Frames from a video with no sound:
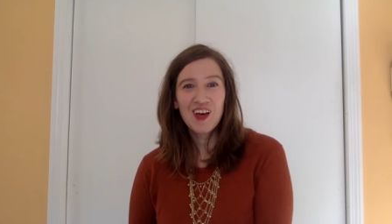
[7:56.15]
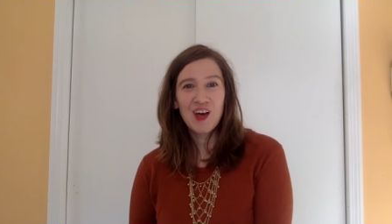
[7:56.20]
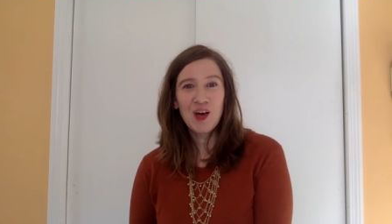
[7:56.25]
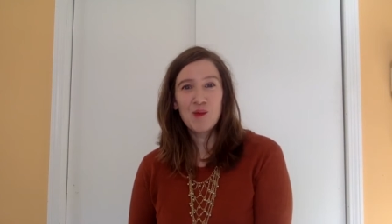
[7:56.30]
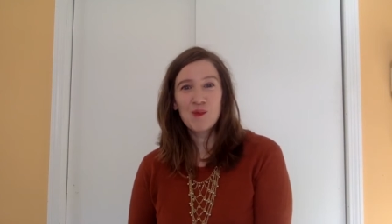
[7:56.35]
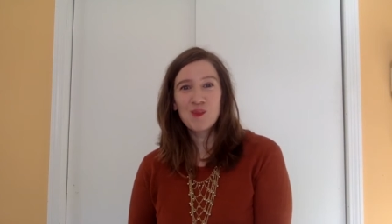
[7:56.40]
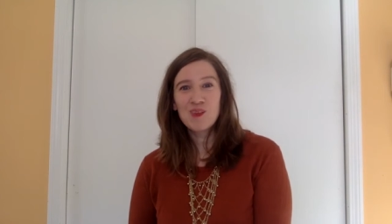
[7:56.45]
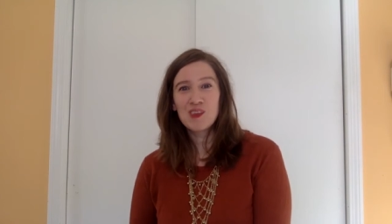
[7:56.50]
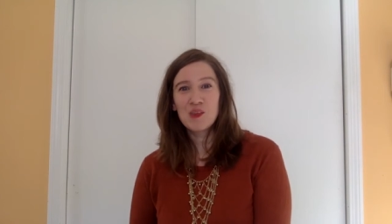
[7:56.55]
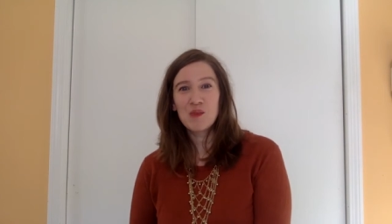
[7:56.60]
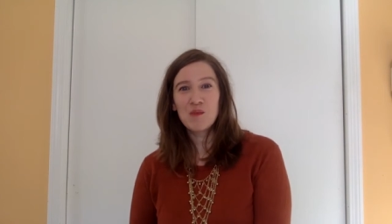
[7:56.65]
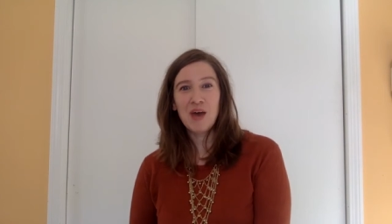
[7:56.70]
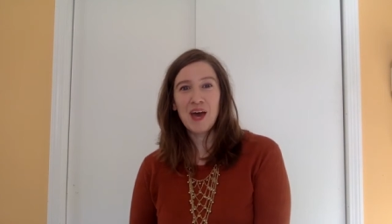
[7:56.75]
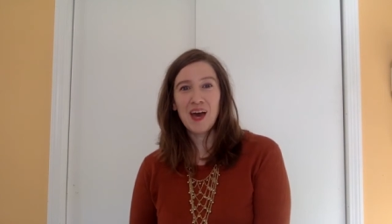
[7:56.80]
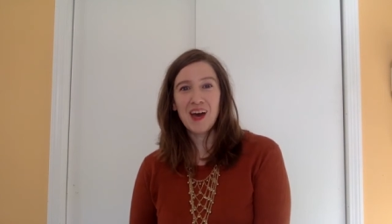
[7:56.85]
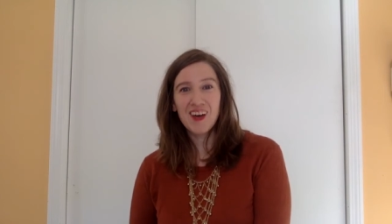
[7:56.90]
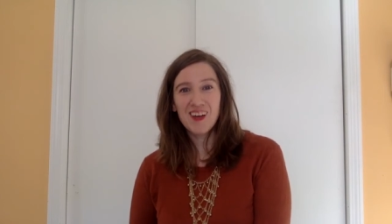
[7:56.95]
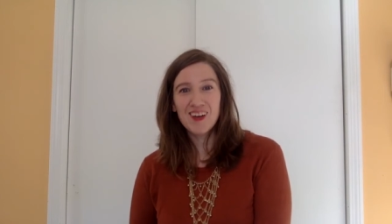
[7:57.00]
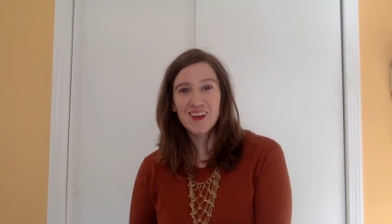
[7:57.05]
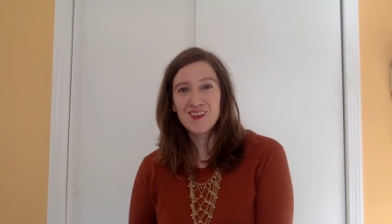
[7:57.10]
I mean, the
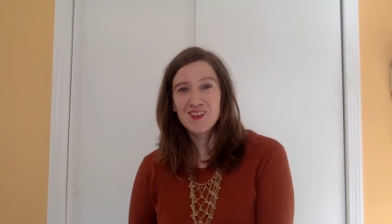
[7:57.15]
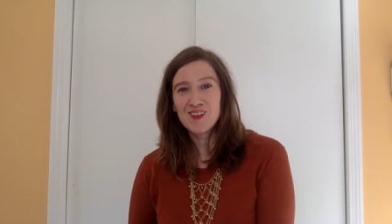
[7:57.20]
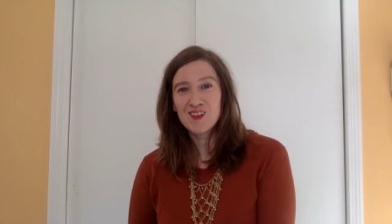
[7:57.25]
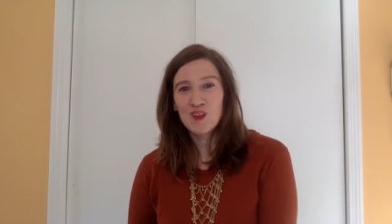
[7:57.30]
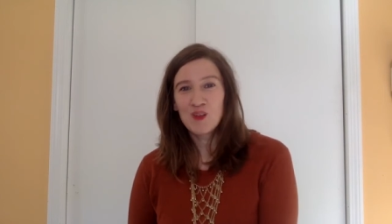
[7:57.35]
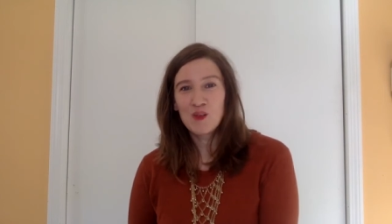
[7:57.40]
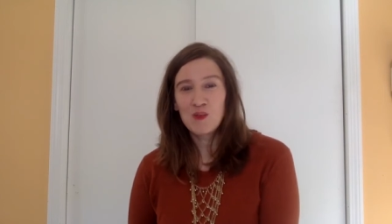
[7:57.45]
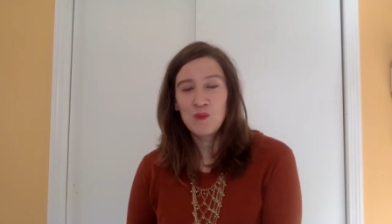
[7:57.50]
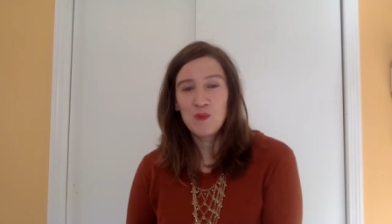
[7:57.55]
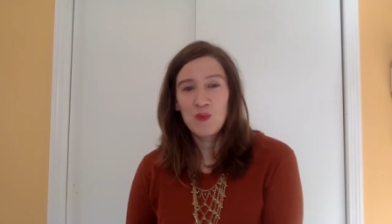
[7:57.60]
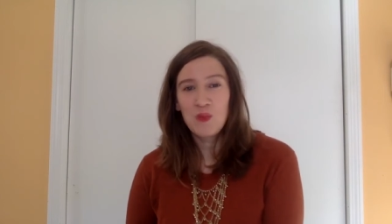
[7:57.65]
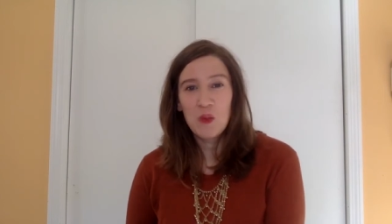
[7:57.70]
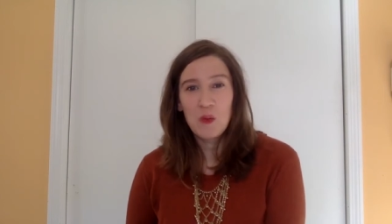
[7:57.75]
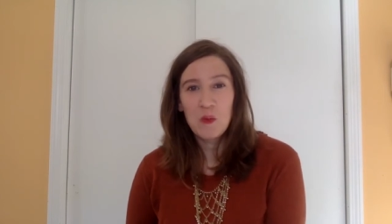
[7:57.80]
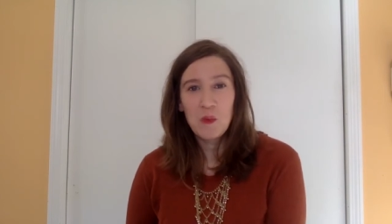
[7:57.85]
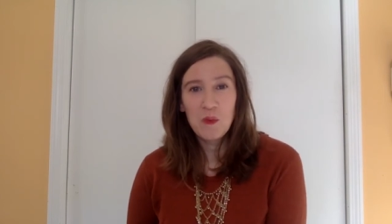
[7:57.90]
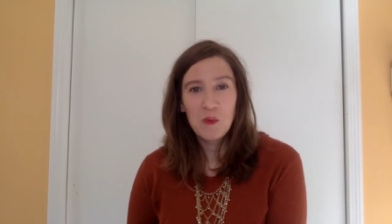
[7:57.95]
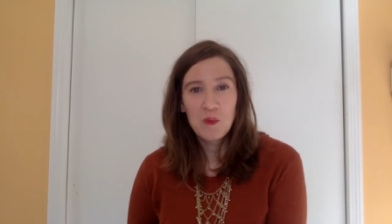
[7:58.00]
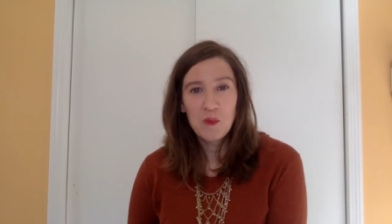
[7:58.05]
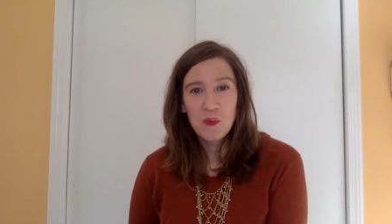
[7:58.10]
bad
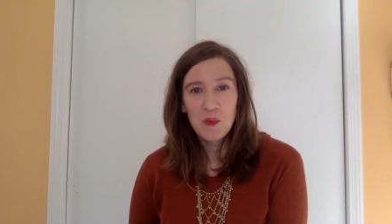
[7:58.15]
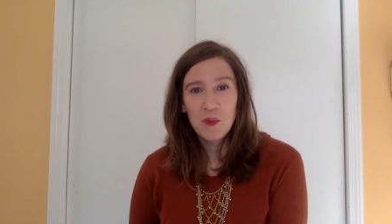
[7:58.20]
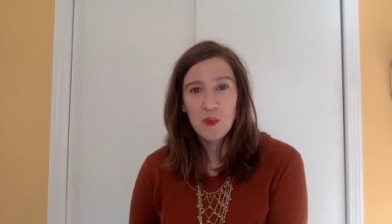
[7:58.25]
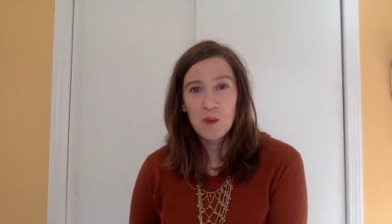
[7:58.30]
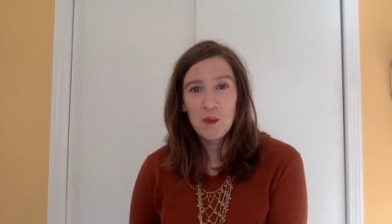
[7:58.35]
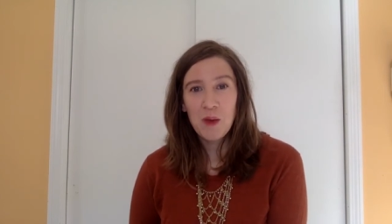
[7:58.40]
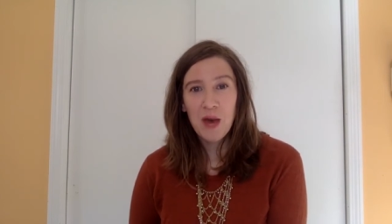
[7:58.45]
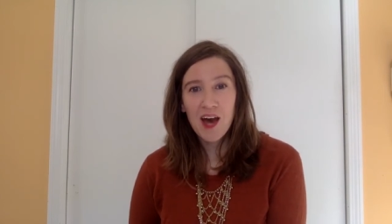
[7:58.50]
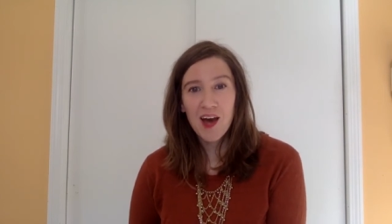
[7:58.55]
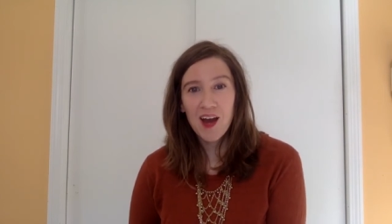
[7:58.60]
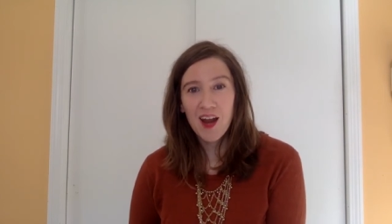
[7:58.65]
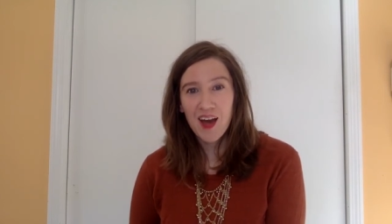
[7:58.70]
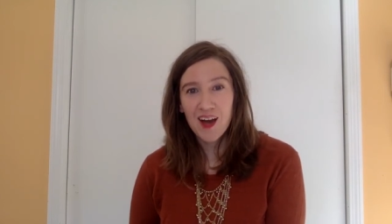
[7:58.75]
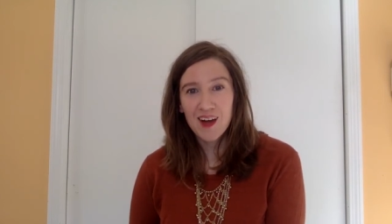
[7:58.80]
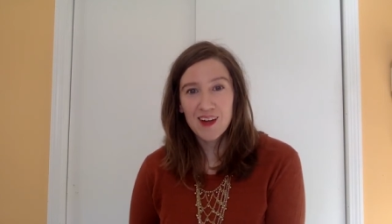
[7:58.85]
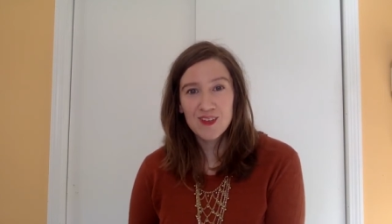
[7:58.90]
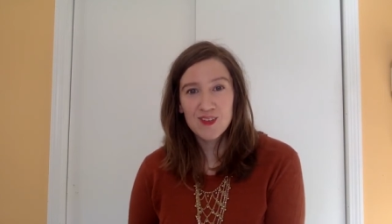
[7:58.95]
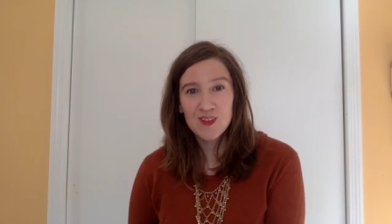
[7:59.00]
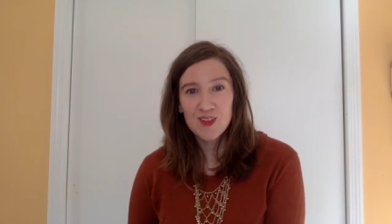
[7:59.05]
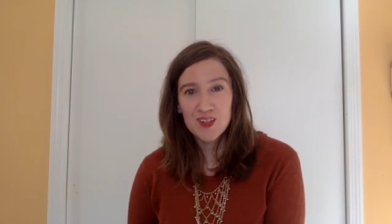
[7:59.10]

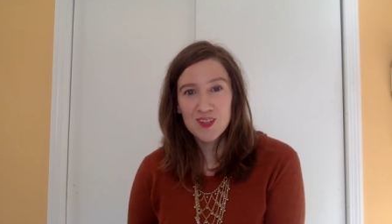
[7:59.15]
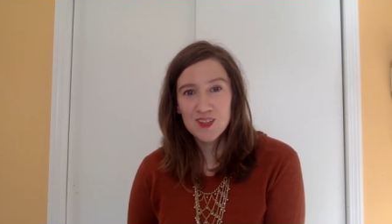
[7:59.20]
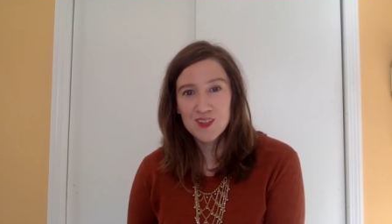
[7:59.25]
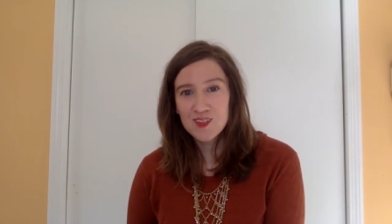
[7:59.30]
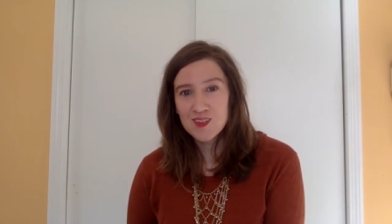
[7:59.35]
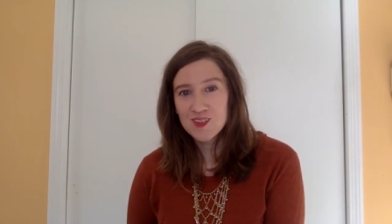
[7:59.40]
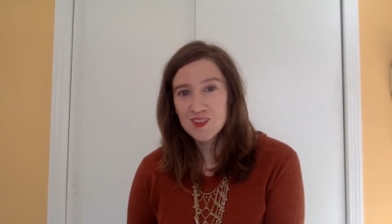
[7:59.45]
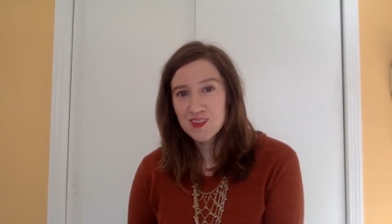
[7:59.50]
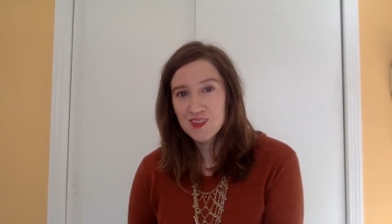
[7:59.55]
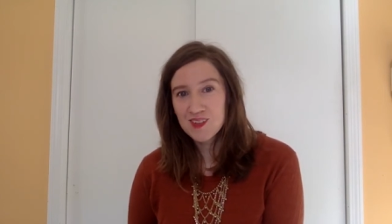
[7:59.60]
activists,